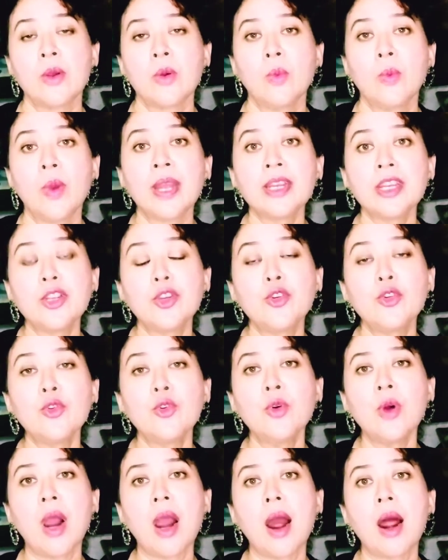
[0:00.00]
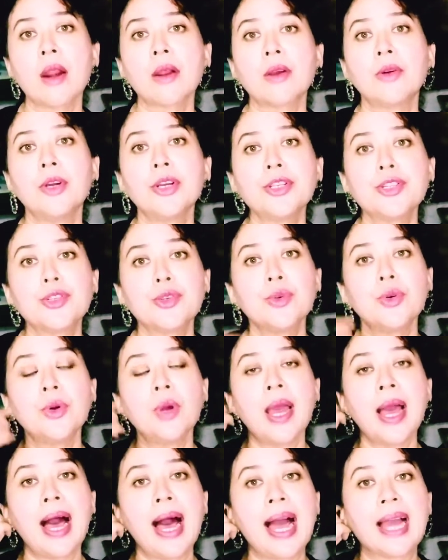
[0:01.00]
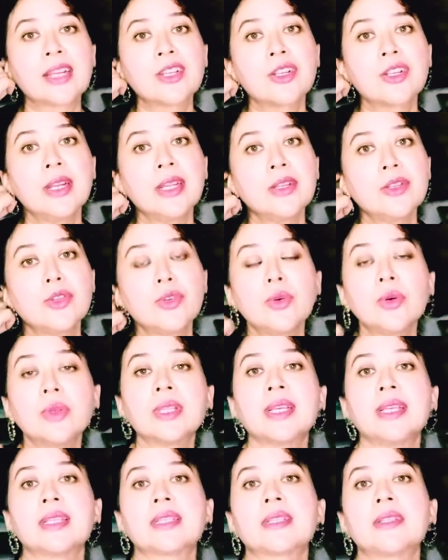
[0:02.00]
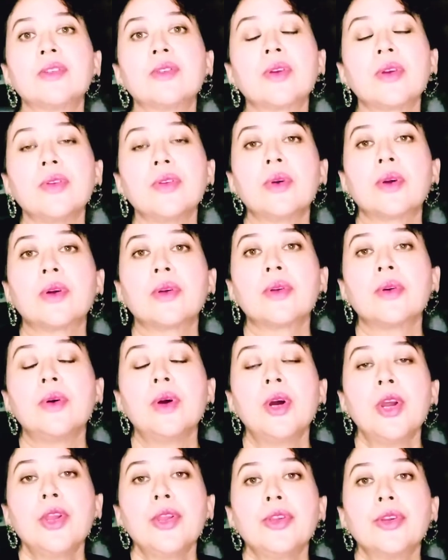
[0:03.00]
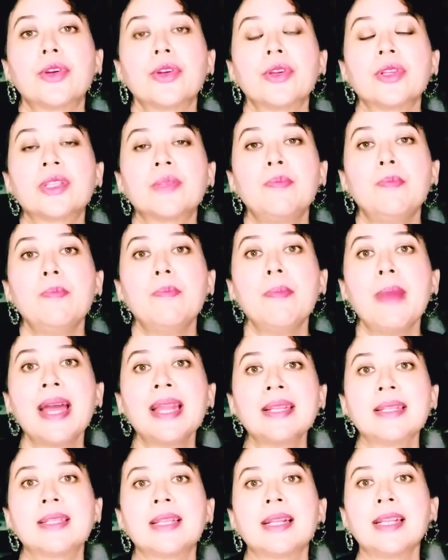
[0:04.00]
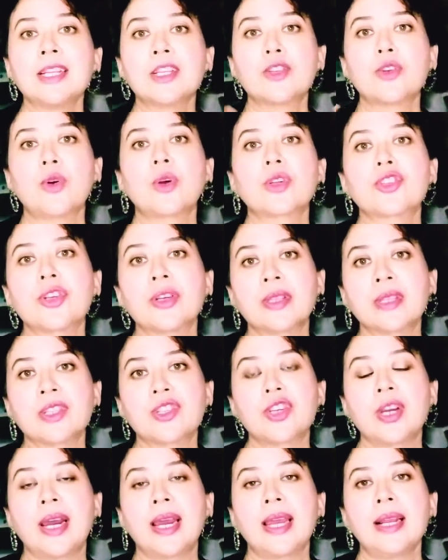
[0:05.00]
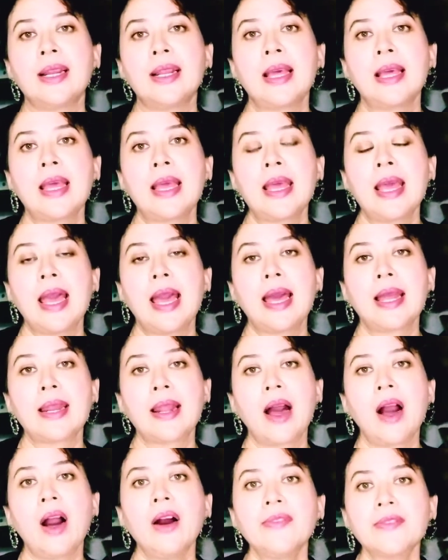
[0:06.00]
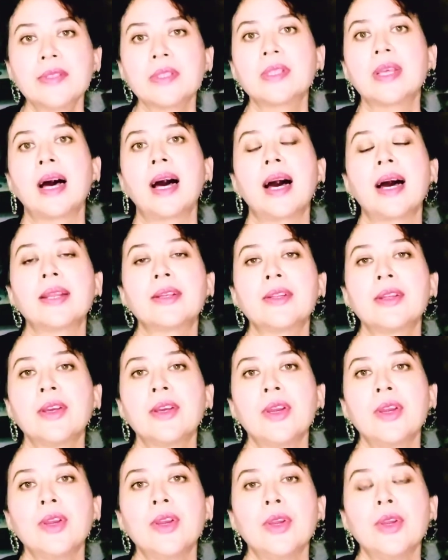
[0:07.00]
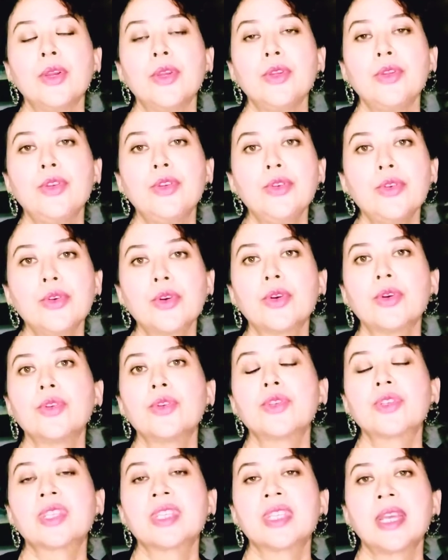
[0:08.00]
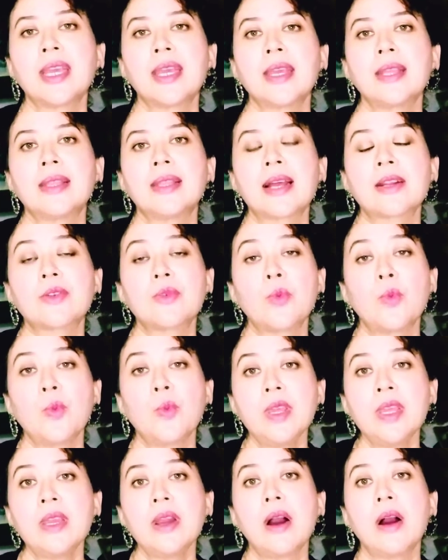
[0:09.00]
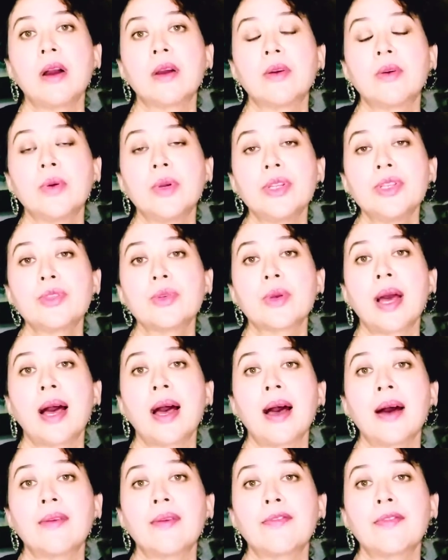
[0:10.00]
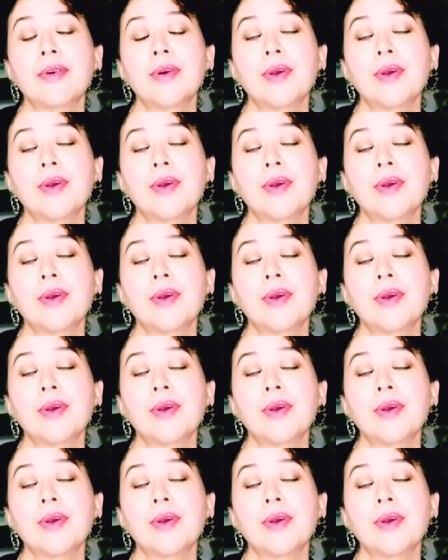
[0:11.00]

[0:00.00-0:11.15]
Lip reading: when you are going to actually do this, you're going to mentally torture the child, and after that, you're going to say that we are going to have